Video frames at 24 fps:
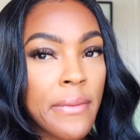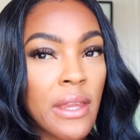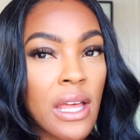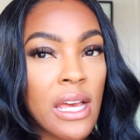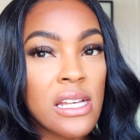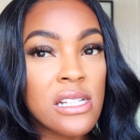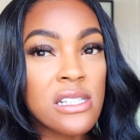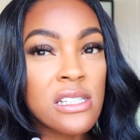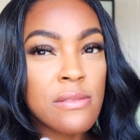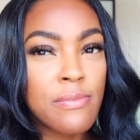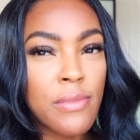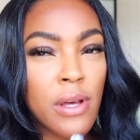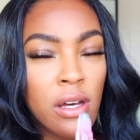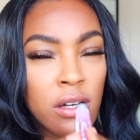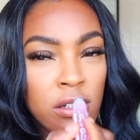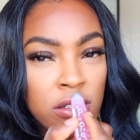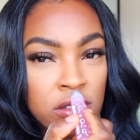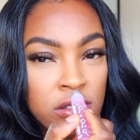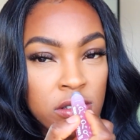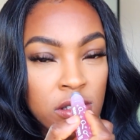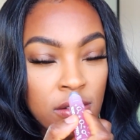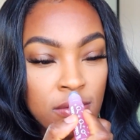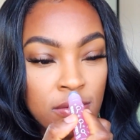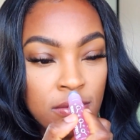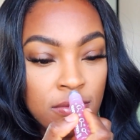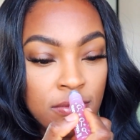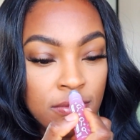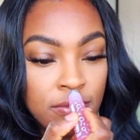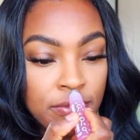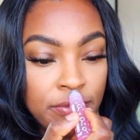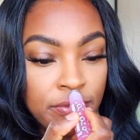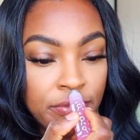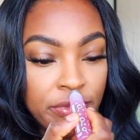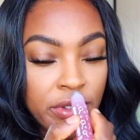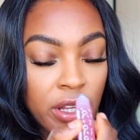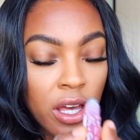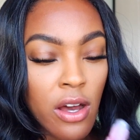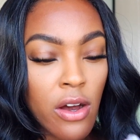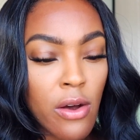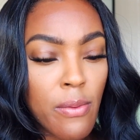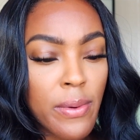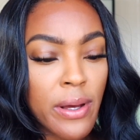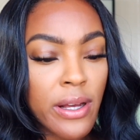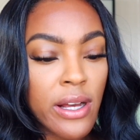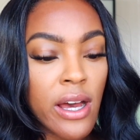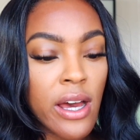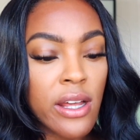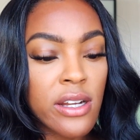It smells, oh
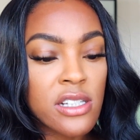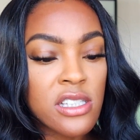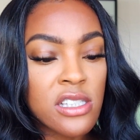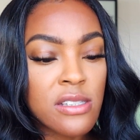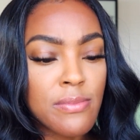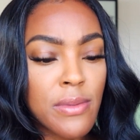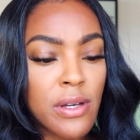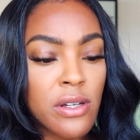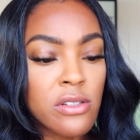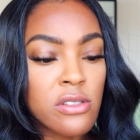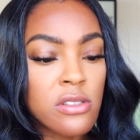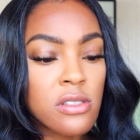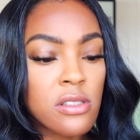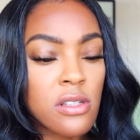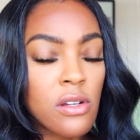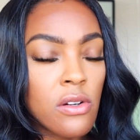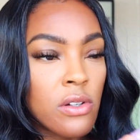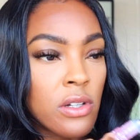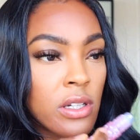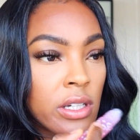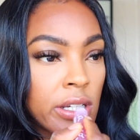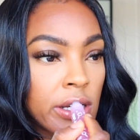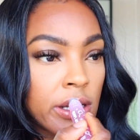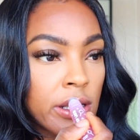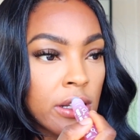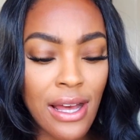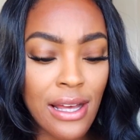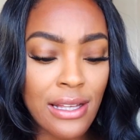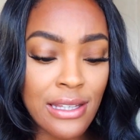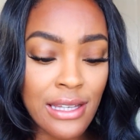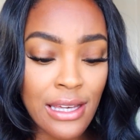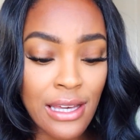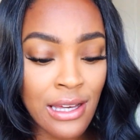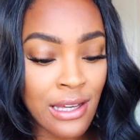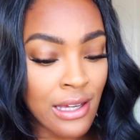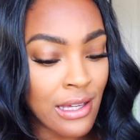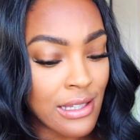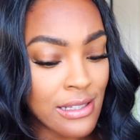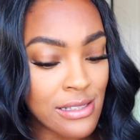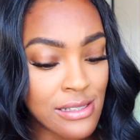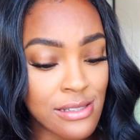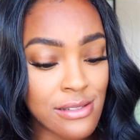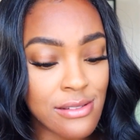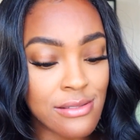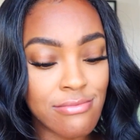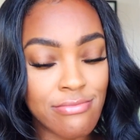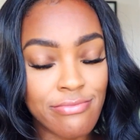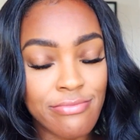my god, it smells so good. Yeah,
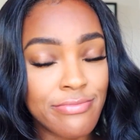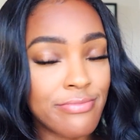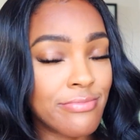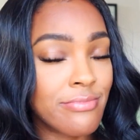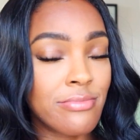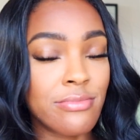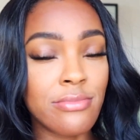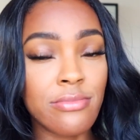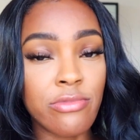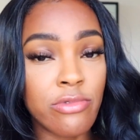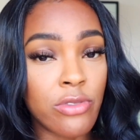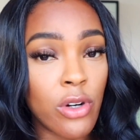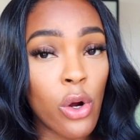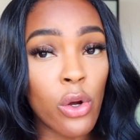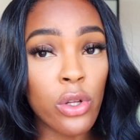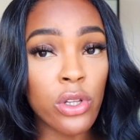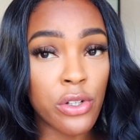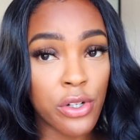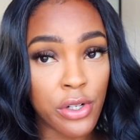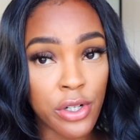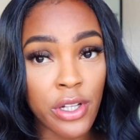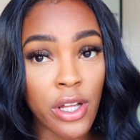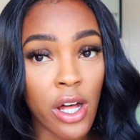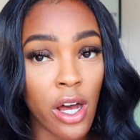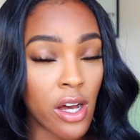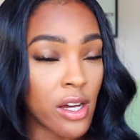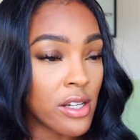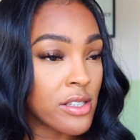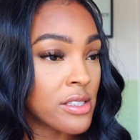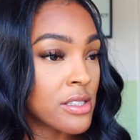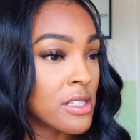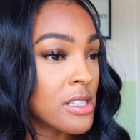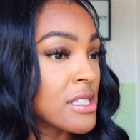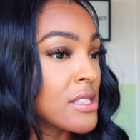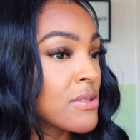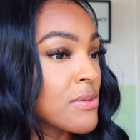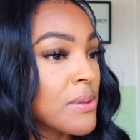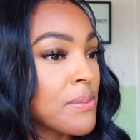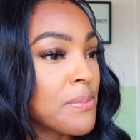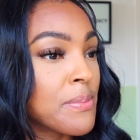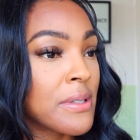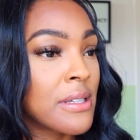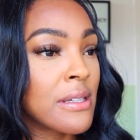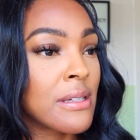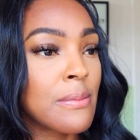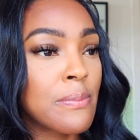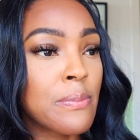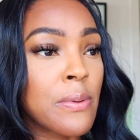it's roller gloss. This would
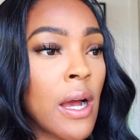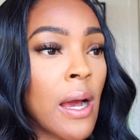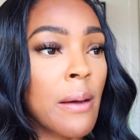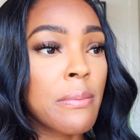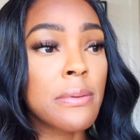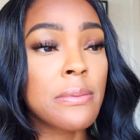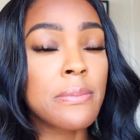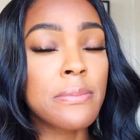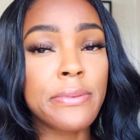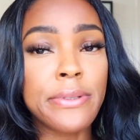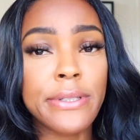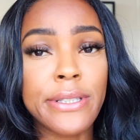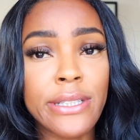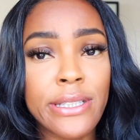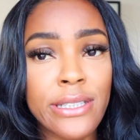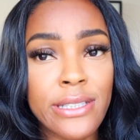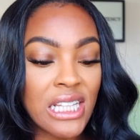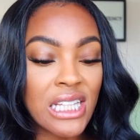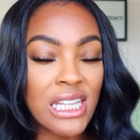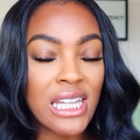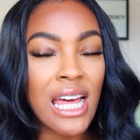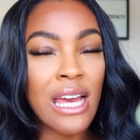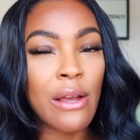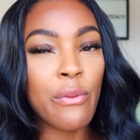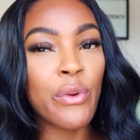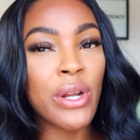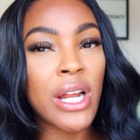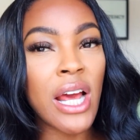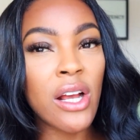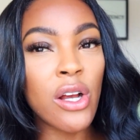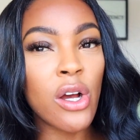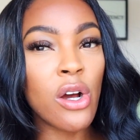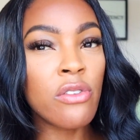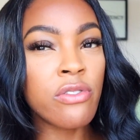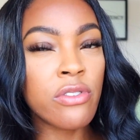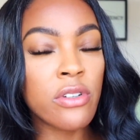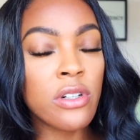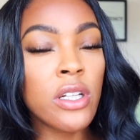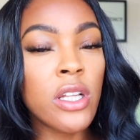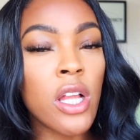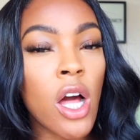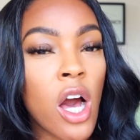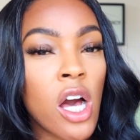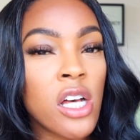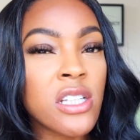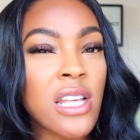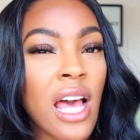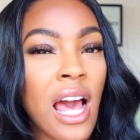be probably, like when I go for
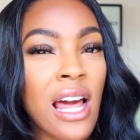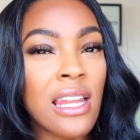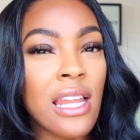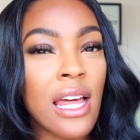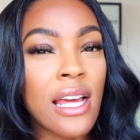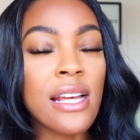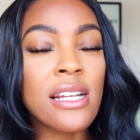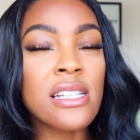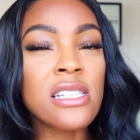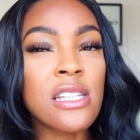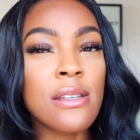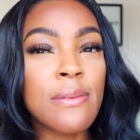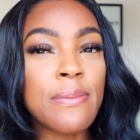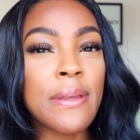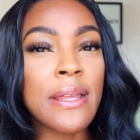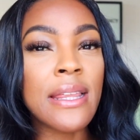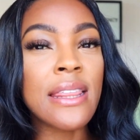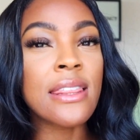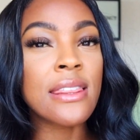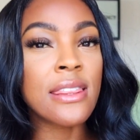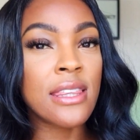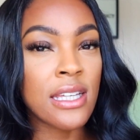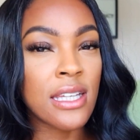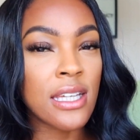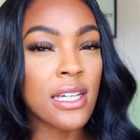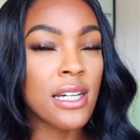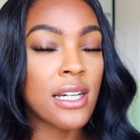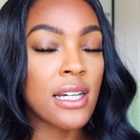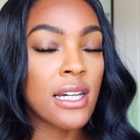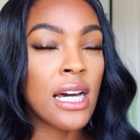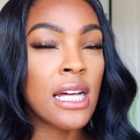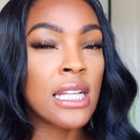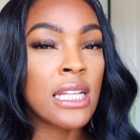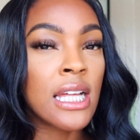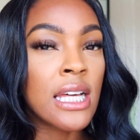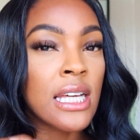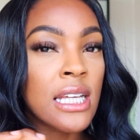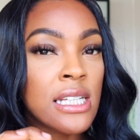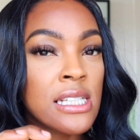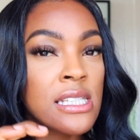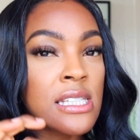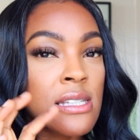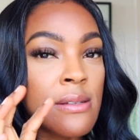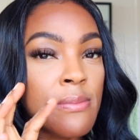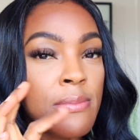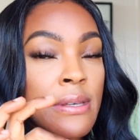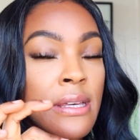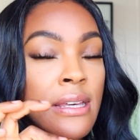gloss, I like it to be thick. I like it
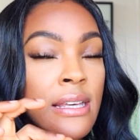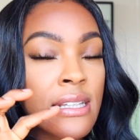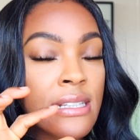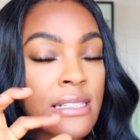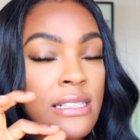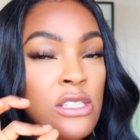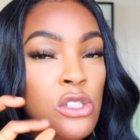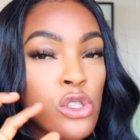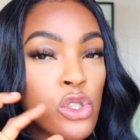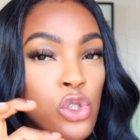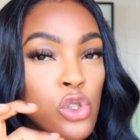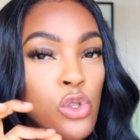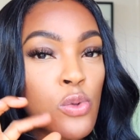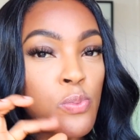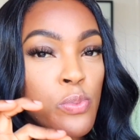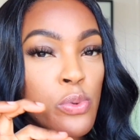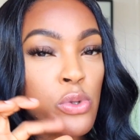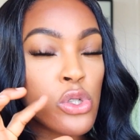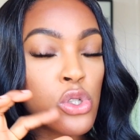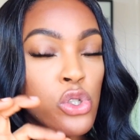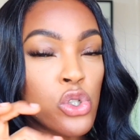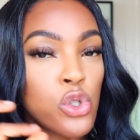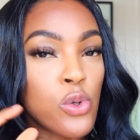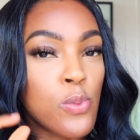to be super,